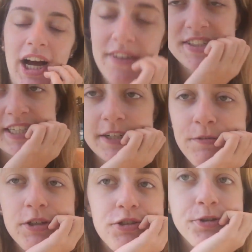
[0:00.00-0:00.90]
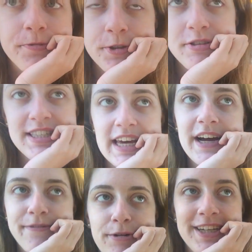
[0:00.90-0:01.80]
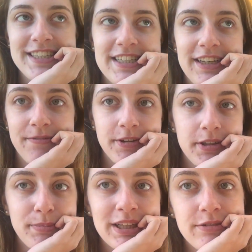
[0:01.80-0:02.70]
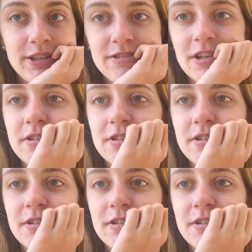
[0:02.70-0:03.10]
I've seen a few True Foods. They have one at Stanford in Palo Alto,